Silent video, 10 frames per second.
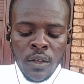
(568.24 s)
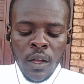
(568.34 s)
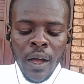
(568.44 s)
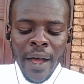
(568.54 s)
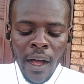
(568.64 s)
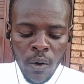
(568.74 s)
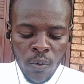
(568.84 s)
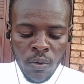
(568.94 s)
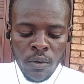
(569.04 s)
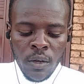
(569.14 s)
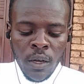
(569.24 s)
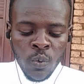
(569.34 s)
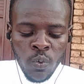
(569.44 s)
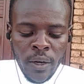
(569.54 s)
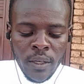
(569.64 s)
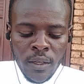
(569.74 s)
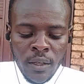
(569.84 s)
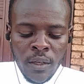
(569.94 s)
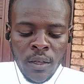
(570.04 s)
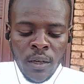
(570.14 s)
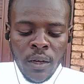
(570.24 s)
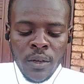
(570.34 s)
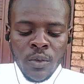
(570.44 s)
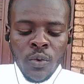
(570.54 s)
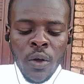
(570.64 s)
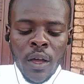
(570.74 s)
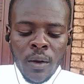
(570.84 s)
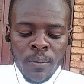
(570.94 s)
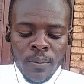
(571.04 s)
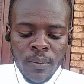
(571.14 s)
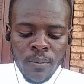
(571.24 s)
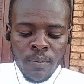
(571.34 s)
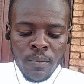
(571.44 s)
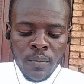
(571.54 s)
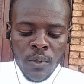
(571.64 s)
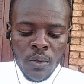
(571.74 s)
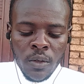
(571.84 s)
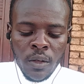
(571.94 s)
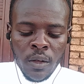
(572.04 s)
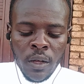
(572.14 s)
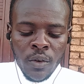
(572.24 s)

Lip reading: How and why can you help? The